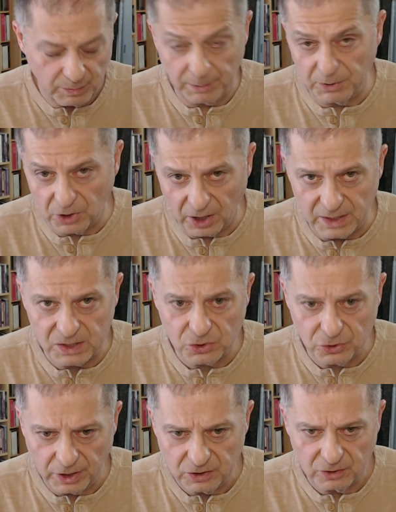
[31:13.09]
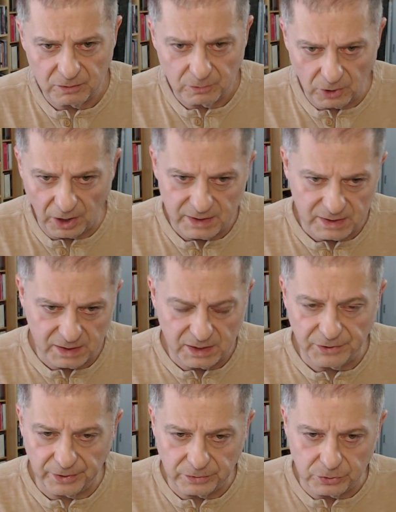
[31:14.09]
Maybe not as strict, not as
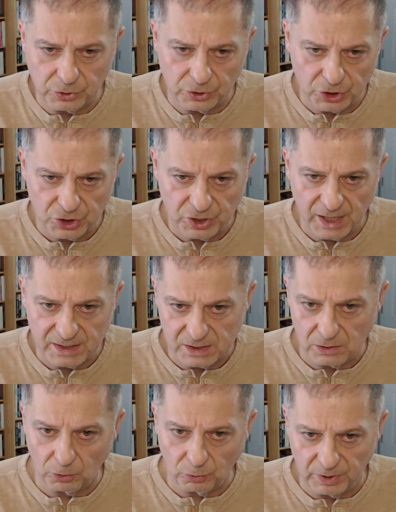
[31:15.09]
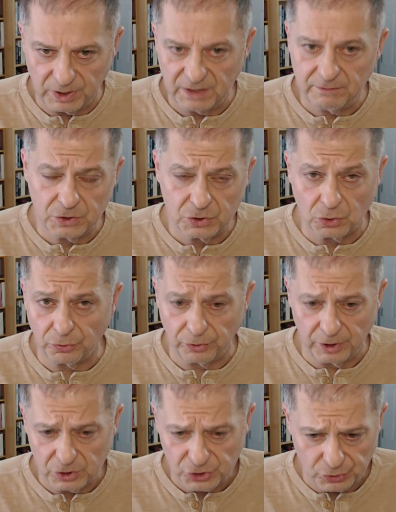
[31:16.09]
adhering to tradition as the old believers or
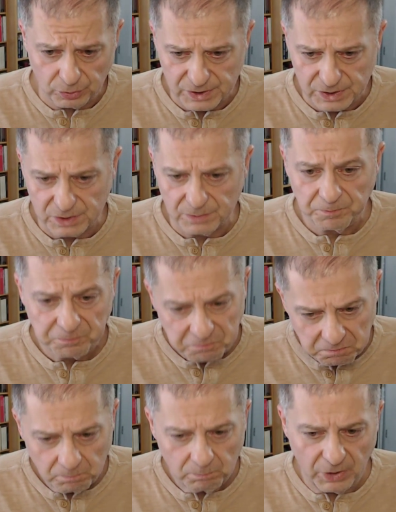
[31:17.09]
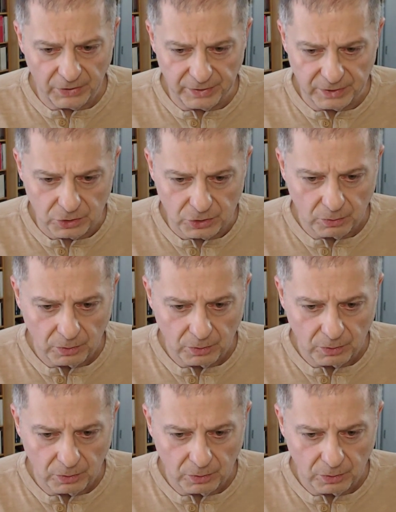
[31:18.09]
ritualists, but they do.